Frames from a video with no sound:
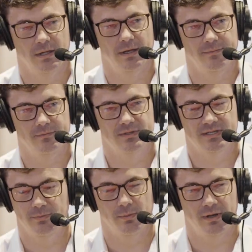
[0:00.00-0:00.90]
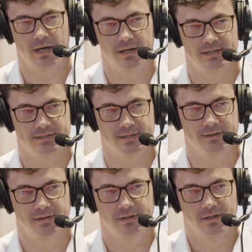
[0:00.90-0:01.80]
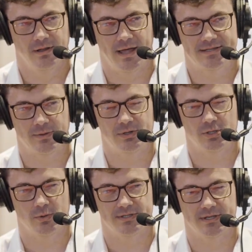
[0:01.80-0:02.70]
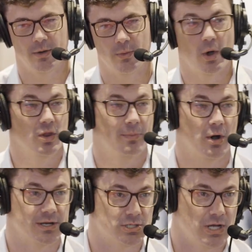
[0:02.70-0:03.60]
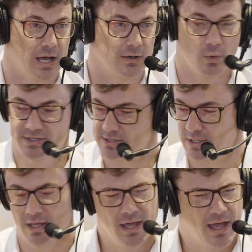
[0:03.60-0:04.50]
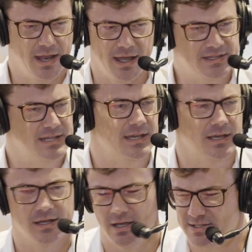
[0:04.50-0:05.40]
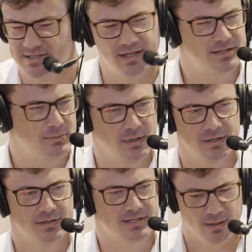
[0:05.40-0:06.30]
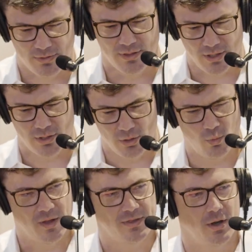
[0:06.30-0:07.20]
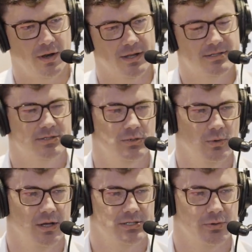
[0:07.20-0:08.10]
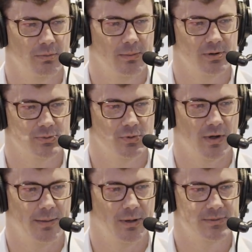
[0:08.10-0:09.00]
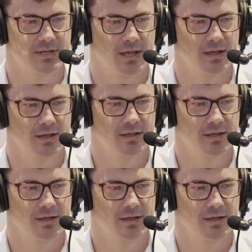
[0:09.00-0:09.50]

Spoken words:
Yeah, simple but not easy. Last thing we do is we call the parting shot. What's an idea, a sentiment, something you'd want the audience to remember as we wrap up today?